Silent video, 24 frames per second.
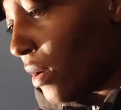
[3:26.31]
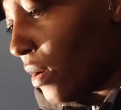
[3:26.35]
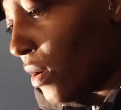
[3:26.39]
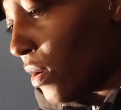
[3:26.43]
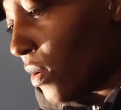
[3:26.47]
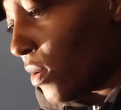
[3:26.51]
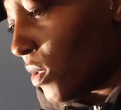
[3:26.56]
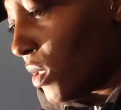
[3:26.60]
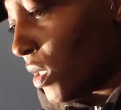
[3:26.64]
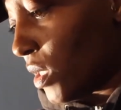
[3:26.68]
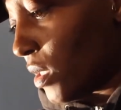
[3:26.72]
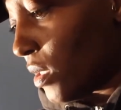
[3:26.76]

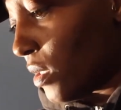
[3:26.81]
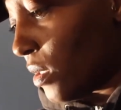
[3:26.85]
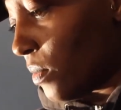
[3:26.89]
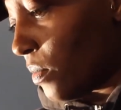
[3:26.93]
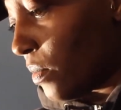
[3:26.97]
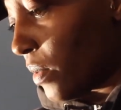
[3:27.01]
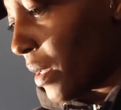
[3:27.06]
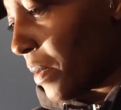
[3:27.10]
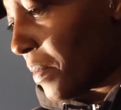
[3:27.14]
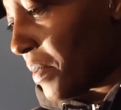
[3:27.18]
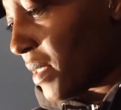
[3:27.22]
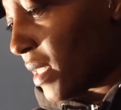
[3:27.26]
go to the
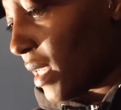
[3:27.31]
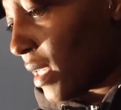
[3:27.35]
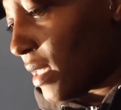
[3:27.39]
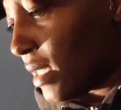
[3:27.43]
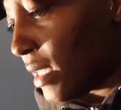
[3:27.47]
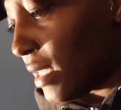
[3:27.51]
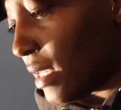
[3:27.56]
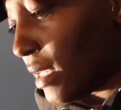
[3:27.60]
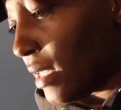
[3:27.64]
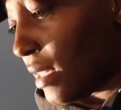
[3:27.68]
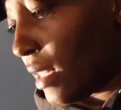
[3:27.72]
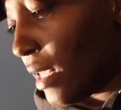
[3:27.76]
website
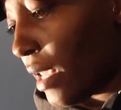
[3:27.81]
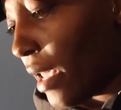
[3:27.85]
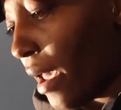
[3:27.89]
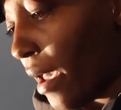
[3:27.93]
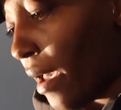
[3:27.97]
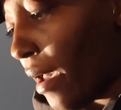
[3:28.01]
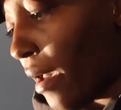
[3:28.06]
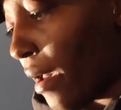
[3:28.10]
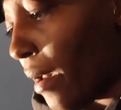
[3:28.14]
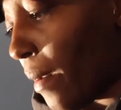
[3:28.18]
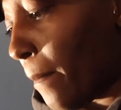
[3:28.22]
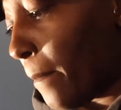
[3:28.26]
to get the
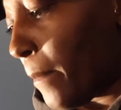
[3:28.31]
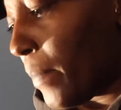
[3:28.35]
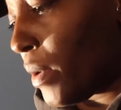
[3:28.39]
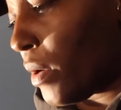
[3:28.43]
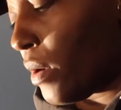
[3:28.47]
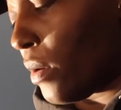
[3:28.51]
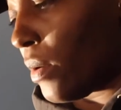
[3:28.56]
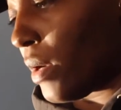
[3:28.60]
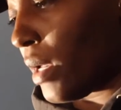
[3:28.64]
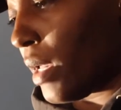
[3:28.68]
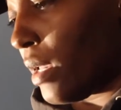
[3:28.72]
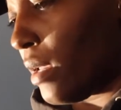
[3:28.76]
app.
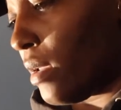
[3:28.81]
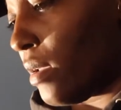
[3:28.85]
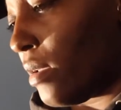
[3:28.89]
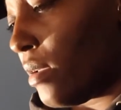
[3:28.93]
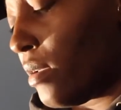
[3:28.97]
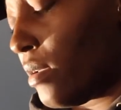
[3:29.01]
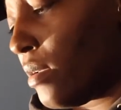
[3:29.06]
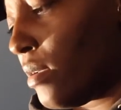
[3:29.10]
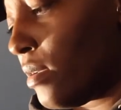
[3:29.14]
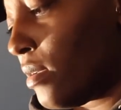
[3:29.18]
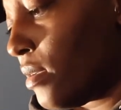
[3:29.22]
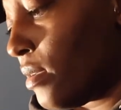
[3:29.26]
Okay,
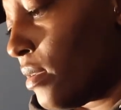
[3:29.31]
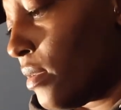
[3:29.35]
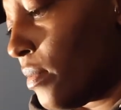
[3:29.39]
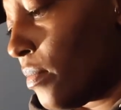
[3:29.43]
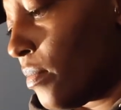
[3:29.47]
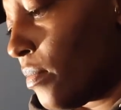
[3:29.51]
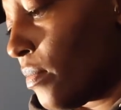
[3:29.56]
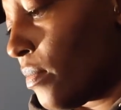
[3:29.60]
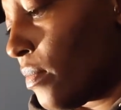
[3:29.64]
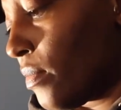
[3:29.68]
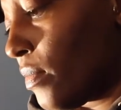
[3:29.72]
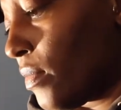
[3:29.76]

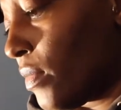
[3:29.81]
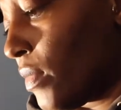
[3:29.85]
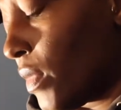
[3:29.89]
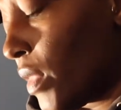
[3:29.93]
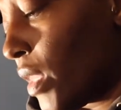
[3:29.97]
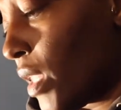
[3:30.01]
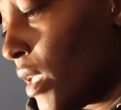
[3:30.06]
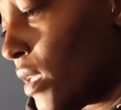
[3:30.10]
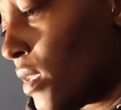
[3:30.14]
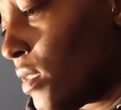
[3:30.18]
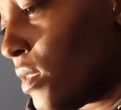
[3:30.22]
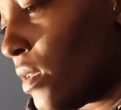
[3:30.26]

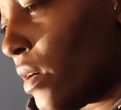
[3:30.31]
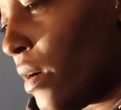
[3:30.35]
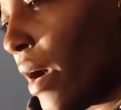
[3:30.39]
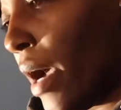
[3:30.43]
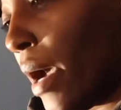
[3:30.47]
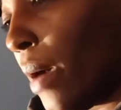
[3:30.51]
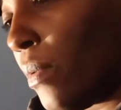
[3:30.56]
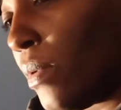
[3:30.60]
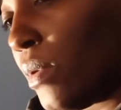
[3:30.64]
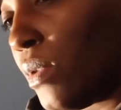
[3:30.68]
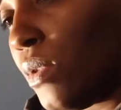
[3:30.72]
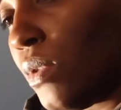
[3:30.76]
so
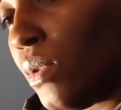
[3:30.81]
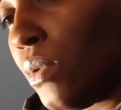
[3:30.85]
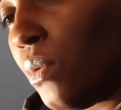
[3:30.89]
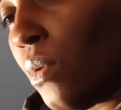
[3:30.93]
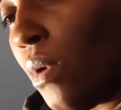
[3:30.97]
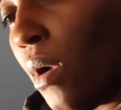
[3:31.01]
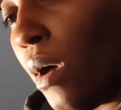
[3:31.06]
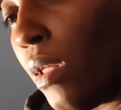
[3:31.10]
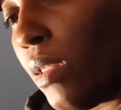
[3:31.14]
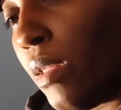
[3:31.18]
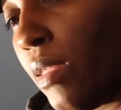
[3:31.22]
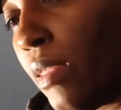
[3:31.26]
I will do
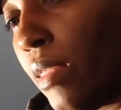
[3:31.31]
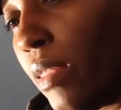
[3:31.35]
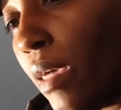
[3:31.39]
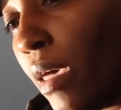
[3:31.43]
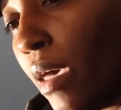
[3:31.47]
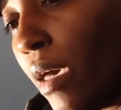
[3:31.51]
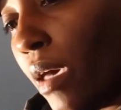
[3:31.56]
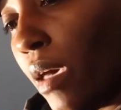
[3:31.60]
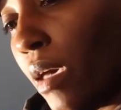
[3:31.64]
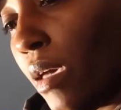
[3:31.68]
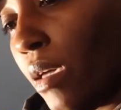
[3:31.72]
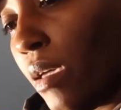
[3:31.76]
all of
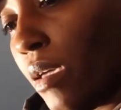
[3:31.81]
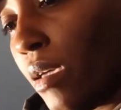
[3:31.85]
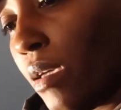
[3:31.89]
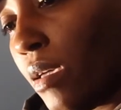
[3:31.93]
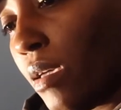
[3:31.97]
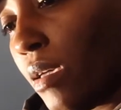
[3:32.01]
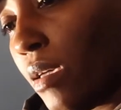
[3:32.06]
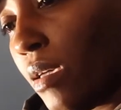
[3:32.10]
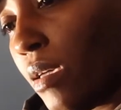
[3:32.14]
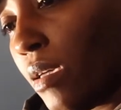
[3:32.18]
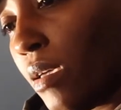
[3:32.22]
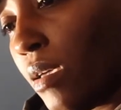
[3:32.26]
that.
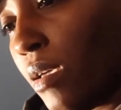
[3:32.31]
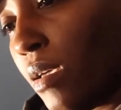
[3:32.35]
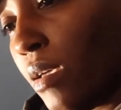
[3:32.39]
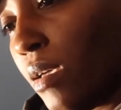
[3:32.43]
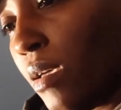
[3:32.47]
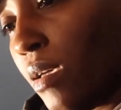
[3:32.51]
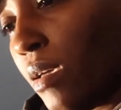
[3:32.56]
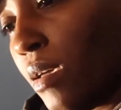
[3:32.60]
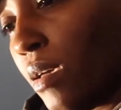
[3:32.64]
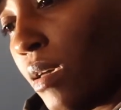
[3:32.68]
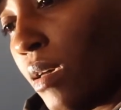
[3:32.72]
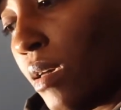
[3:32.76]

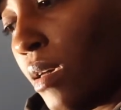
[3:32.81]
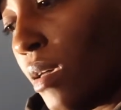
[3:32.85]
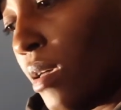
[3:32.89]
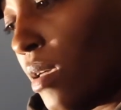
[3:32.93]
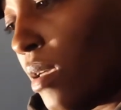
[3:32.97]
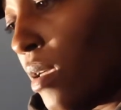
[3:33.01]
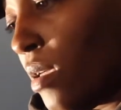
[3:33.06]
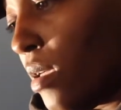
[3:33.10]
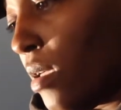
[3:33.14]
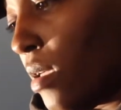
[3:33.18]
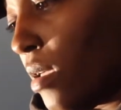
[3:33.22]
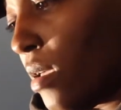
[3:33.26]

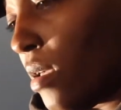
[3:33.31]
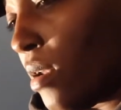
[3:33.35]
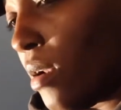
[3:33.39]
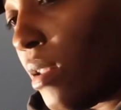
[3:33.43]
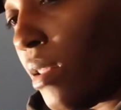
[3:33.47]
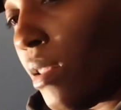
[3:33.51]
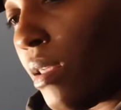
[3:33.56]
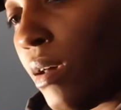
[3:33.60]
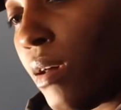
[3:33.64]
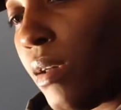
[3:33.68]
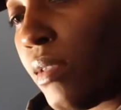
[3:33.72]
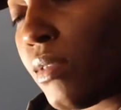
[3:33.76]

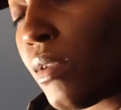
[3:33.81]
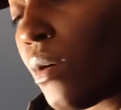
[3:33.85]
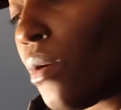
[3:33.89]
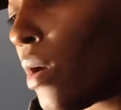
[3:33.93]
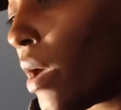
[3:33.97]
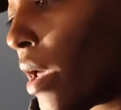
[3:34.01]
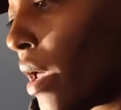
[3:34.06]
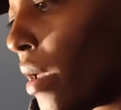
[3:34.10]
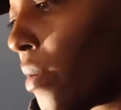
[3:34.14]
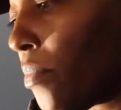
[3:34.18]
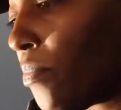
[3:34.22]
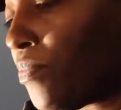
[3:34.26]
Analyze,
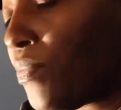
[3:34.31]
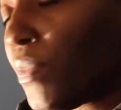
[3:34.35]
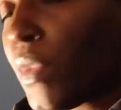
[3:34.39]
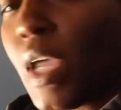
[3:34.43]
okay.